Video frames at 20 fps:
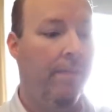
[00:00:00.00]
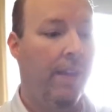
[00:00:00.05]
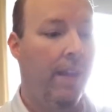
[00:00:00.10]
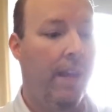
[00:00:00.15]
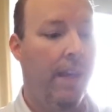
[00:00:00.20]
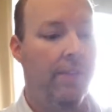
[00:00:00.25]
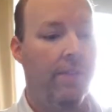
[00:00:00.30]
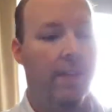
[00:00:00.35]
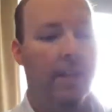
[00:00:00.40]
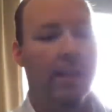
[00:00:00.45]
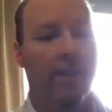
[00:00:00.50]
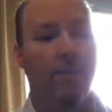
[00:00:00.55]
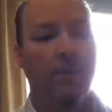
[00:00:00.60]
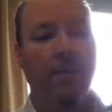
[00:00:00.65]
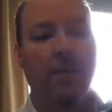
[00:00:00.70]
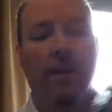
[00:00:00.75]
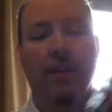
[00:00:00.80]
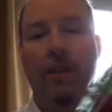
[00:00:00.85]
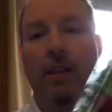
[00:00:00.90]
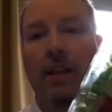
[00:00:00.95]
And then we've
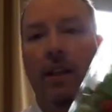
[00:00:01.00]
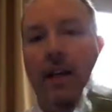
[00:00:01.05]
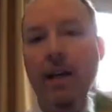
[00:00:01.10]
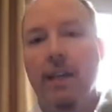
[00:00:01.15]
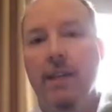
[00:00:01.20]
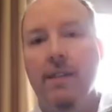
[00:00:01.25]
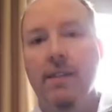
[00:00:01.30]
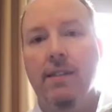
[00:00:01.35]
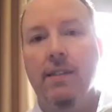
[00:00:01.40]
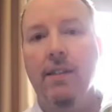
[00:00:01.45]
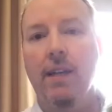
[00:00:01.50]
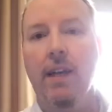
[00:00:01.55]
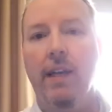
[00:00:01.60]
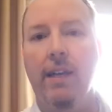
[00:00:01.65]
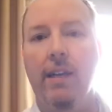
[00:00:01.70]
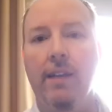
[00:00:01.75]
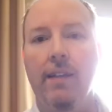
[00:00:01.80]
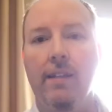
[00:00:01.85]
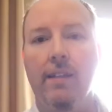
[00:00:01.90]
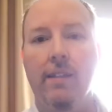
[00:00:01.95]
got the lettuce
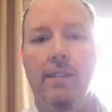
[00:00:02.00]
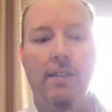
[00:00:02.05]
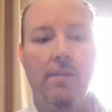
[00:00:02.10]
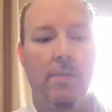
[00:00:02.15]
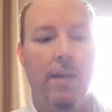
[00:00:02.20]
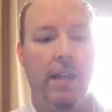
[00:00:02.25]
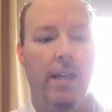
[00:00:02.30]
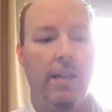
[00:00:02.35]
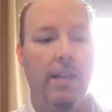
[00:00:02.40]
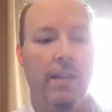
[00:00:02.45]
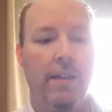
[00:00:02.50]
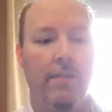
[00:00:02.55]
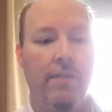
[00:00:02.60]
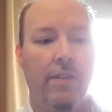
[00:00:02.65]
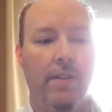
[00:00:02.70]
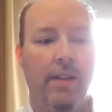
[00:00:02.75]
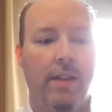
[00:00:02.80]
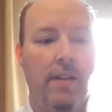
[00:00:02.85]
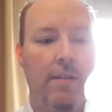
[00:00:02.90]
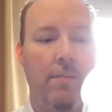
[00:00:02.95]
and the tomato and
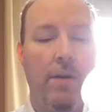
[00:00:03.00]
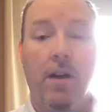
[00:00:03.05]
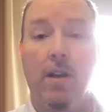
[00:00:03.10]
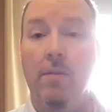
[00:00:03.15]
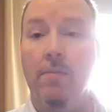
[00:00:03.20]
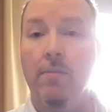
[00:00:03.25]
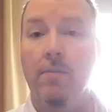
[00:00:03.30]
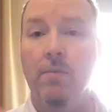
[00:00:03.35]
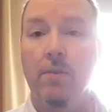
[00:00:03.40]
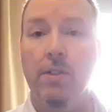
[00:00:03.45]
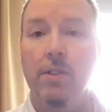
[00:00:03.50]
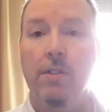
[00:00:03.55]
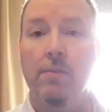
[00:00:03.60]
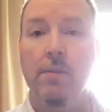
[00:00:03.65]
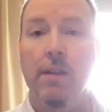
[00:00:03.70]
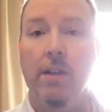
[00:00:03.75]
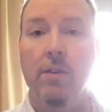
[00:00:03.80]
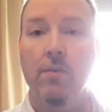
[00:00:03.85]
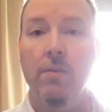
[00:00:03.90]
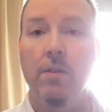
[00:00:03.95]
everything in the bottom. We just
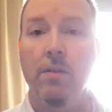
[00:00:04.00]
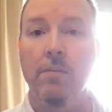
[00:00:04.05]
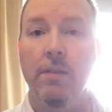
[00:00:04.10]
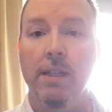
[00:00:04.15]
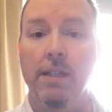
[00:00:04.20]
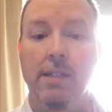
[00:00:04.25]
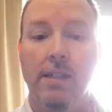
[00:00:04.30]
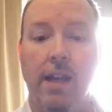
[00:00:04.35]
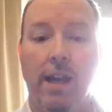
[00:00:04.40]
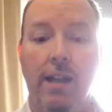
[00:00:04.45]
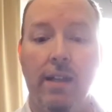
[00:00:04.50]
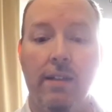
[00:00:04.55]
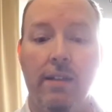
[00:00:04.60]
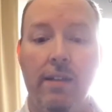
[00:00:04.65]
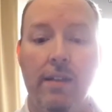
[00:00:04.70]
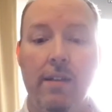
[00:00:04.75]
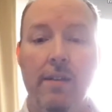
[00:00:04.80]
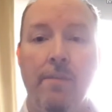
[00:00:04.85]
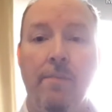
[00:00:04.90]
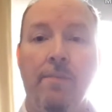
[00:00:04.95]
make a really big salad.
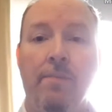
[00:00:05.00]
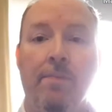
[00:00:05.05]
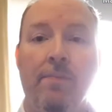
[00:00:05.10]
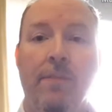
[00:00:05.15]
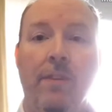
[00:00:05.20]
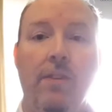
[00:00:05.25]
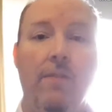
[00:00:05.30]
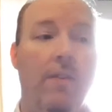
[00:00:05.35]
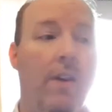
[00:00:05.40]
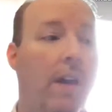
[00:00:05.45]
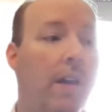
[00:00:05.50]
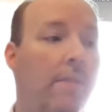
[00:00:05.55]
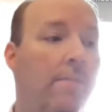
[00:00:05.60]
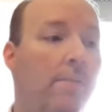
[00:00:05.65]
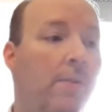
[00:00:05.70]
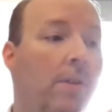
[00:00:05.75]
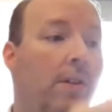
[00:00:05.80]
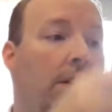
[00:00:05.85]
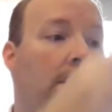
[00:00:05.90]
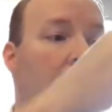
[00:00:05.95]
You've got to
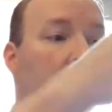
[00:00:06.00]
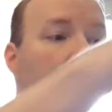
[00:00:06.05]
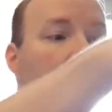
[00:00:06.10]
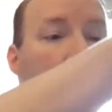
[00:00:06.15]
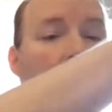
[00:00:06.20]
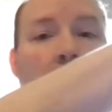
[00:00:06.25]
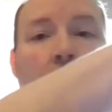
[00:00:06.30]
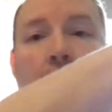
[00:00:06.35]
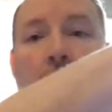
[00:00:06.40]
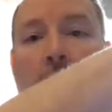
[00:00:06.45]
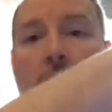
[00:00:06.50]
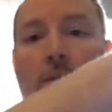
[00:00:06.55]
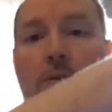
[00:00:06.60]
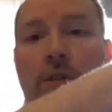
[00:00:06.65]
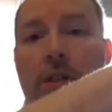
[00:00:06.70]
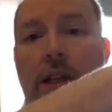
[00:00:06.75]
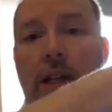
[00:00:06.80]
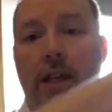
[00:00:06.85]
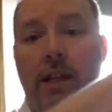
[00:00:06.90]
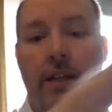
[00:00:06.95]
put
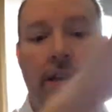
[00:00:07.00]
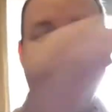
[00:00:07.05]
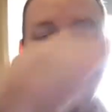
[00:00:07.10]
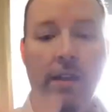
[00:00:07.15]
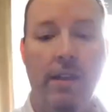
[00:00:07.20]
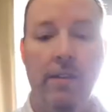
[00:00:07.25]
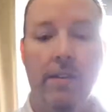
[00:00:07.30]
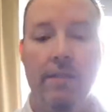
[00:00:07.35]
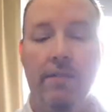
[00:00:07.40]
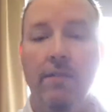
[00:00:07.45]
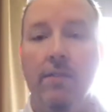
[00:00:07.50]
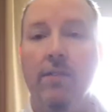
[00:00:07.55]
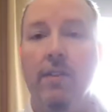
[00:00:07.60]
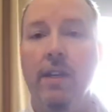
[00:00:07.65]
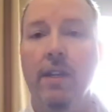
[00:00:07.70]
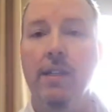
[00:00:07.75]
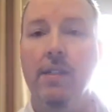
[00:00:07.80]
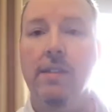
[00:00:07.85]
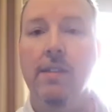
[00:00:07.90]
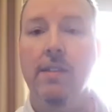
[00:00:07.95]
protein and different
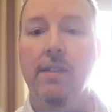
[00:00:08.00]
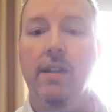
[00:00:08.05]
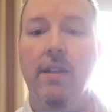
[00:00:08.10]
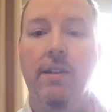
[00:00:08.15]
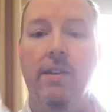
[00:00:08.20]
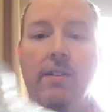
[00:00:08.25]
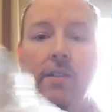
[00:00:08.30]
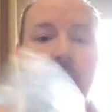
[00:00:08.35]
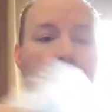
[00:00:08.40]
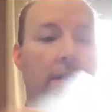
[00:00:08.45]
things in there.